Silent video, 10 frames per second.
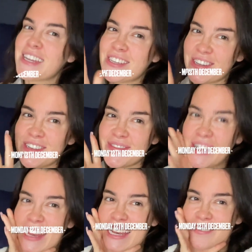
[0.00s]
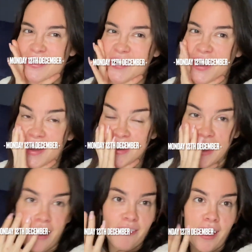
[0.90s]
Good morning, everyone.
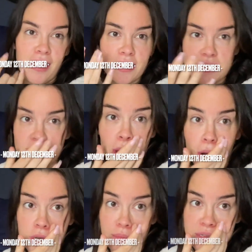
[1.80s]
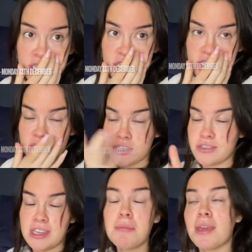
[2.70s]
I feel like this is the only position that you
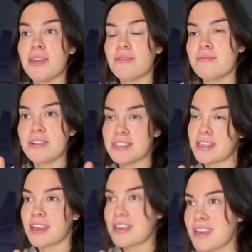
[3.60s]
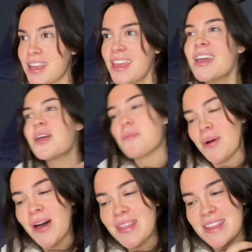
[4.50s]
see me in recently,
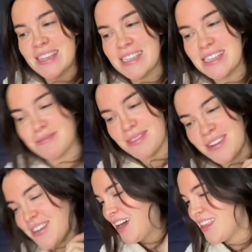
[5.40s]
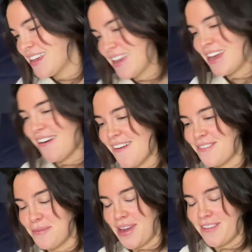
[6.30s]
but this is the reality of
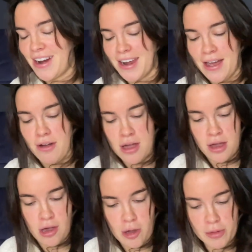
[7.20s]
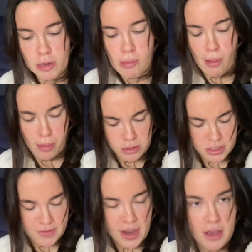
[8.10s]
me right now. Oh my god, bubble
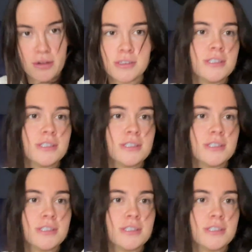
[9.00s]
just fell out.